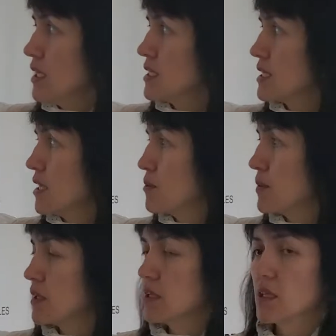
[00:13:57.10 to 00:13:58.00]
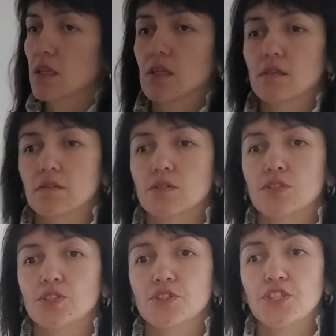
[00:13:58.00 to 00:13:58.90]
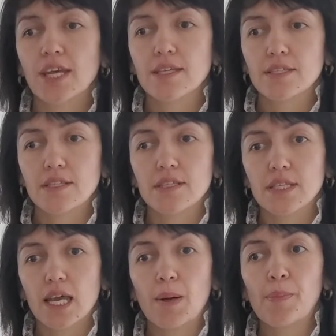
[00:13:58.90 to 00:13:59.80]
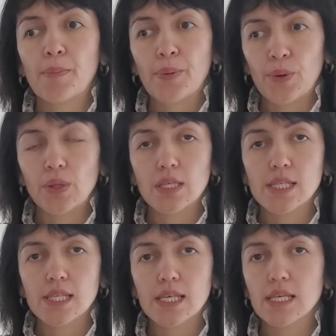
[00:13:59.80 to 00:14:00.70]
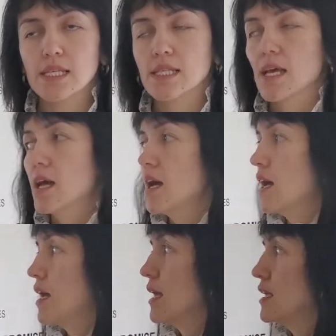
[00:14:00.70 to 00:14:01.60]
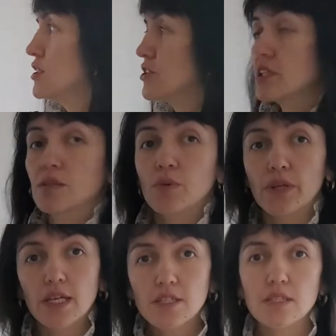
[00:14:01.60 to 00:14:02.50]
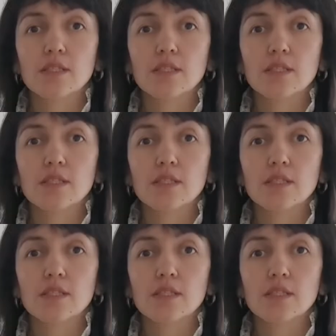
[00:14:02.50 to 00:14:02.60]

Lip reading: they will change their policies and remuneration